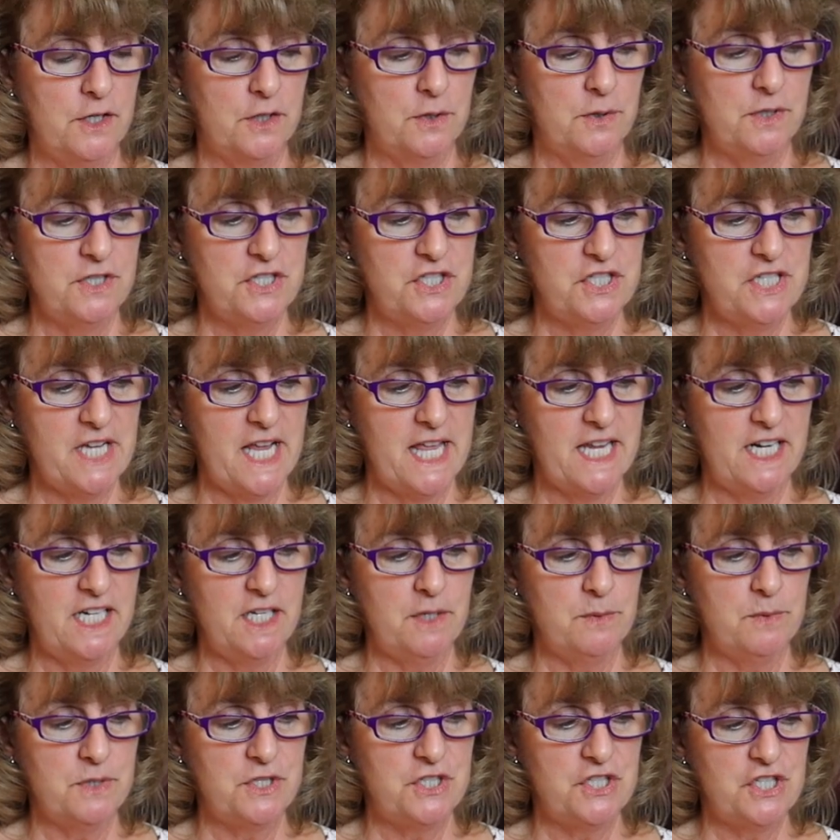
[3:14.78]

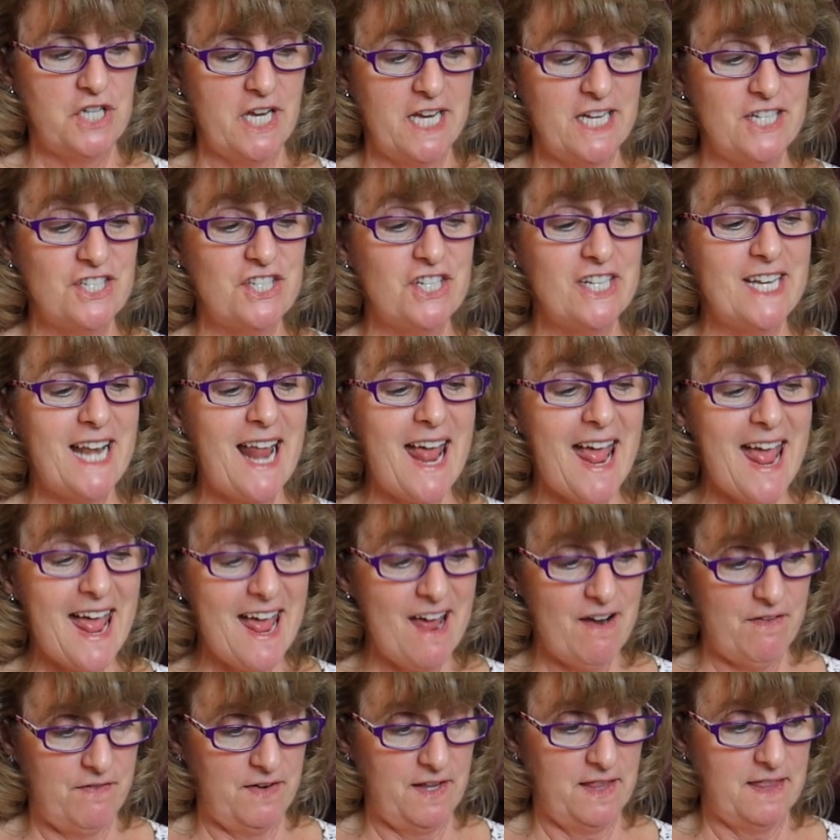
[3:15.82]
Christianity was changing
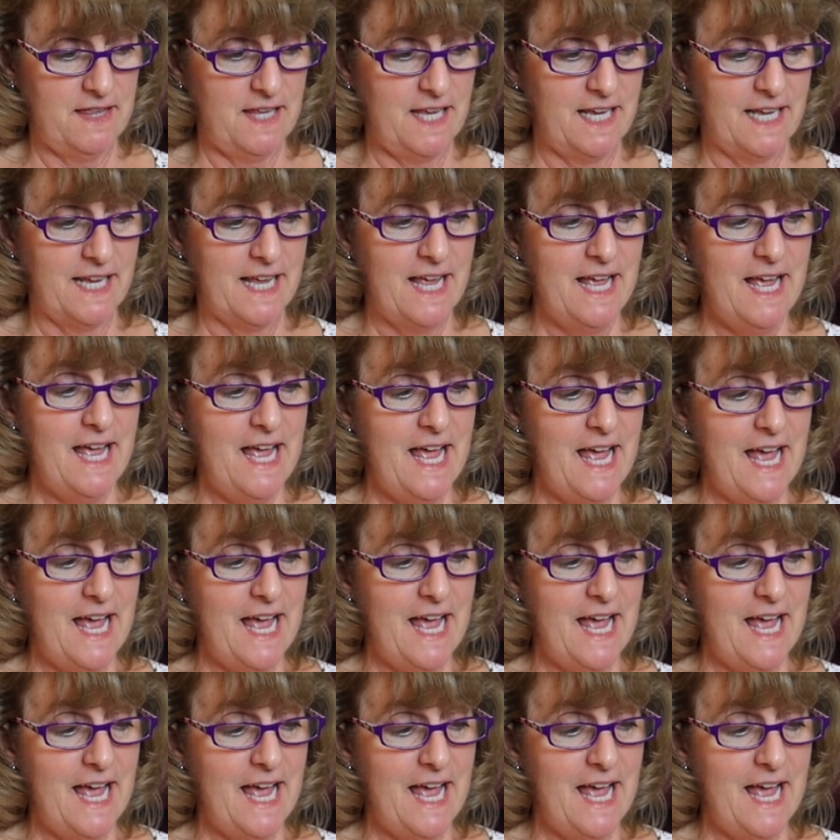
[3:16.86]
everything,